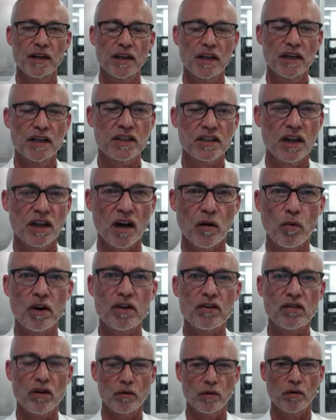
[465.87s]
So we're
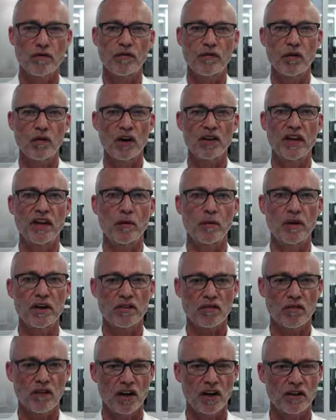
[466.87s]
trying to avoid that. We're
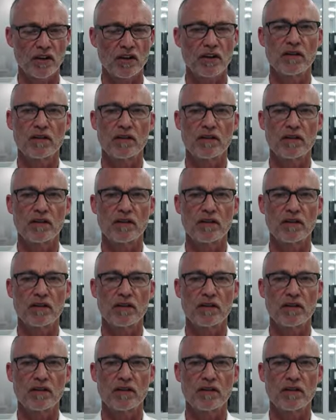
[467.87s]
trying to